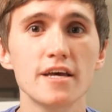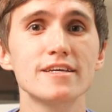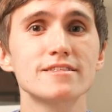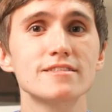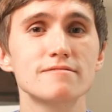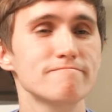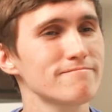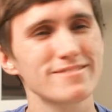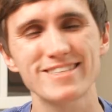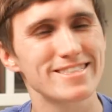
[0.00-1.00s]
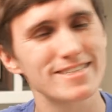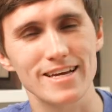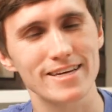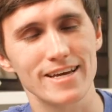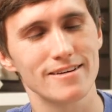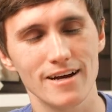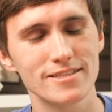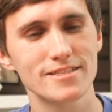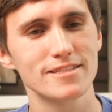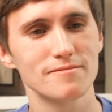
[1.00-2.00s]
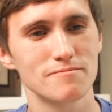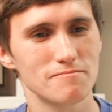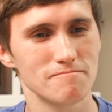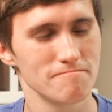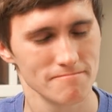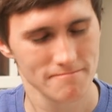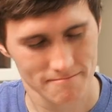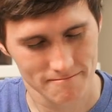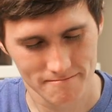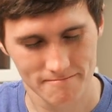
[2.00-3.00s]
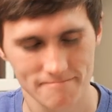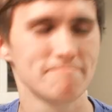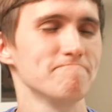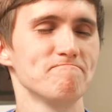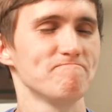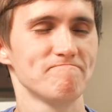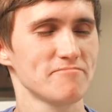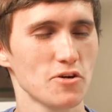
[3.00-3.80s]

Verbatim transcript: is it's just okay. I just needed. Mm-mm, mm-mm.